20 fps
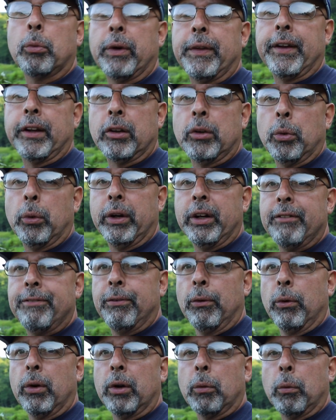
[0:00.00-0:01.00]
with a
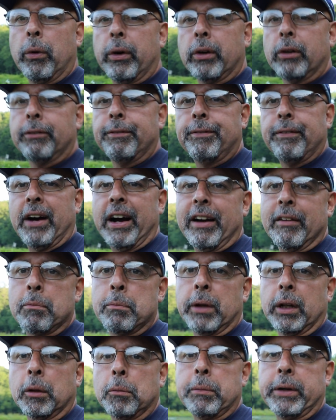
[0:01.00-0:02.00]
24 to 105
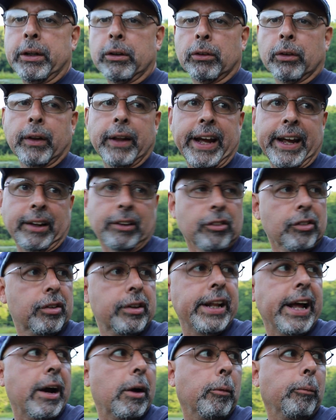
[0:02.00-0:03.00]
millimeter lens.
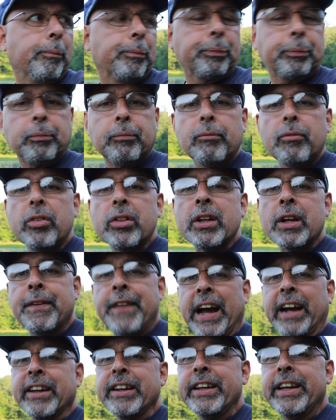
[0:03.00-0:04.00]
Now,
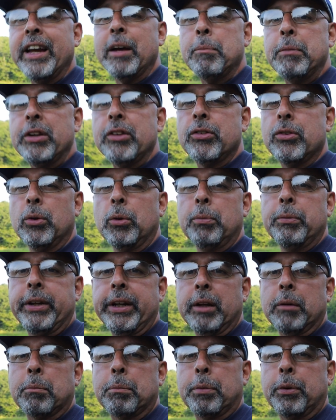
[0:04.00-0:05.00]
that can get me zoomed
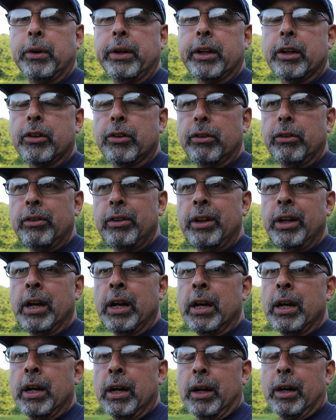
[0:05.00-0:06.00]
in pretty good,
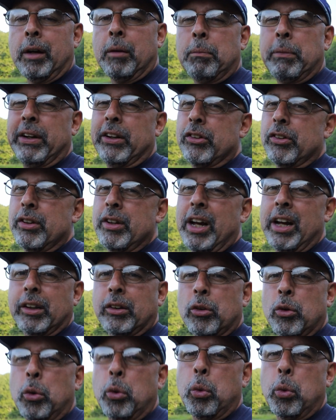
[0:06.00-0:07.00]
but it's
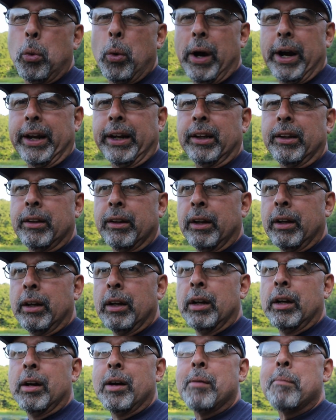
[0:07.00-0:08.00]
not quite
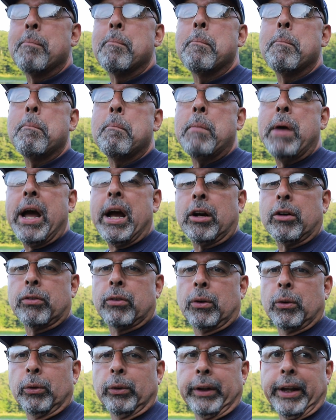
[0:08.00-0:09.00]

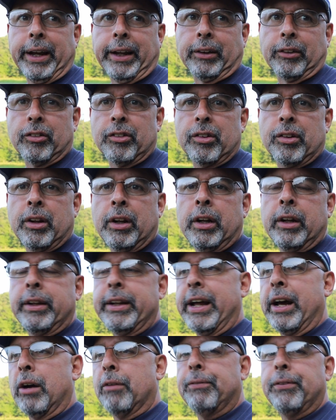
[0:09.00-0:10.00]
macro lens.
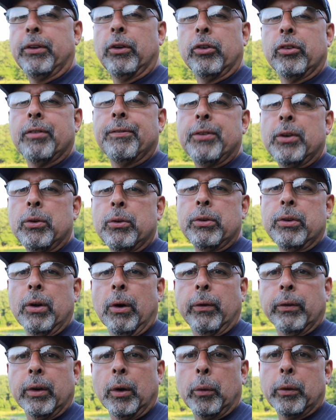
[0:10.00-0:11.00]
Now, for those of you who
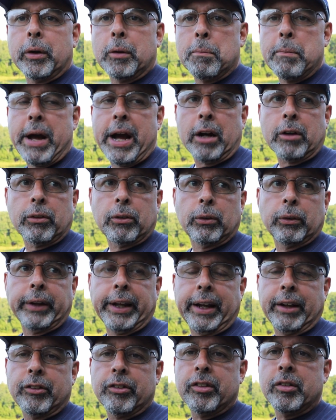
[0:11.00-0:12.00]
don't know what a macro
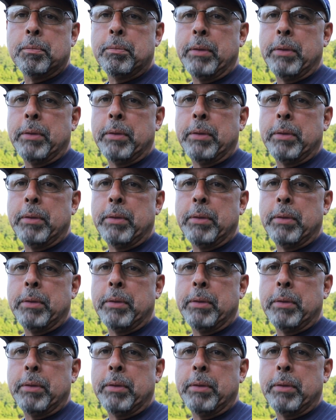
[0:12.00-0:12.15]
lens is, it's